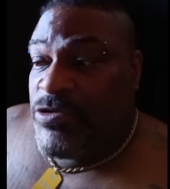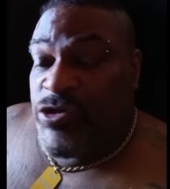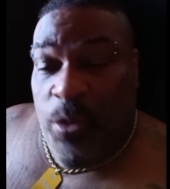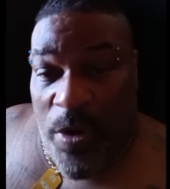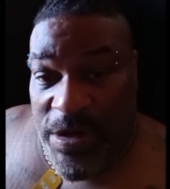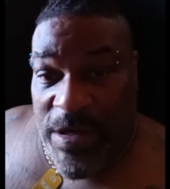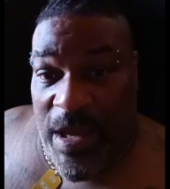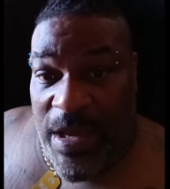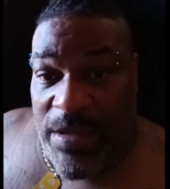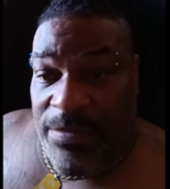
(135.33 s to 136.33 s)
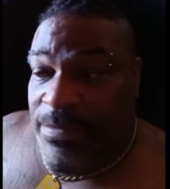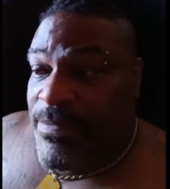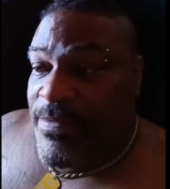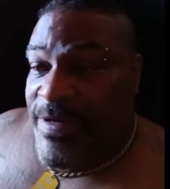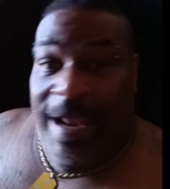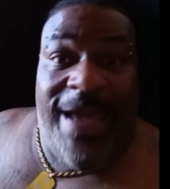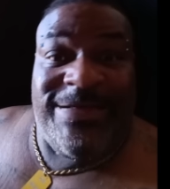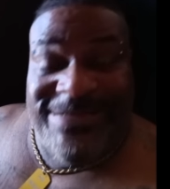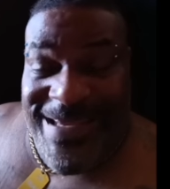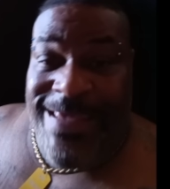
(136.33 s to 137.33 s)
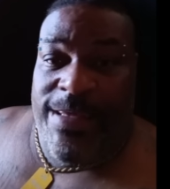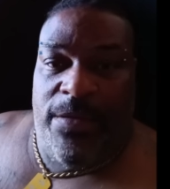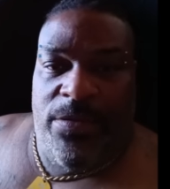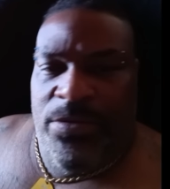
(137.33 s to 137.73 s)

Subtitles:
29, 19.